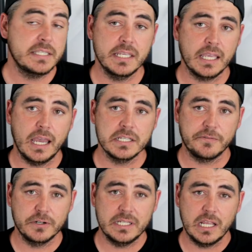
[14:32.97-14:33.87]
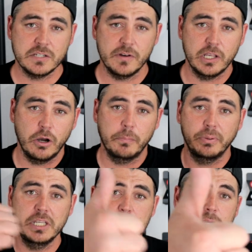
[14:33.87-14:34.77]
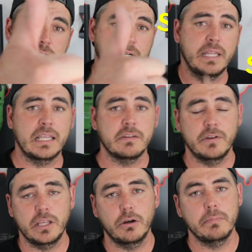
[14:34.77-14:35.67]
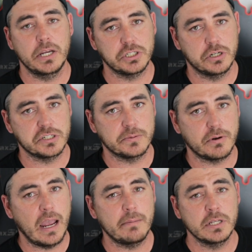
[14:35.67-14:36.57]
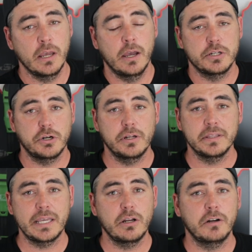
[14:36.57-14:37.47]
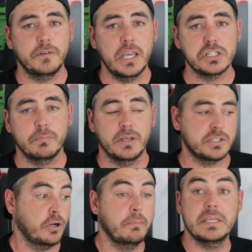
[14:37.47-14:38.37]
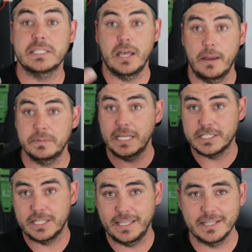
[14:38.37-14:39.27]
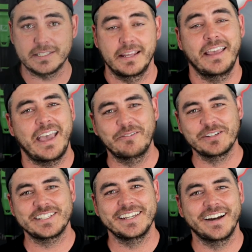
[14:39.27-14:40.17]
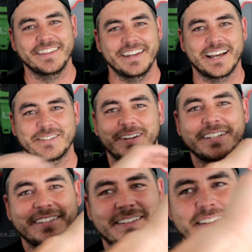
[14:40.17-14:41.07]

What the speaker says: that's it, guys, for today's video. Please make sure to like the video, make sure you're subscribed, turn on that notification bell so you don't miss the updates to this, and we'll see you on the next one.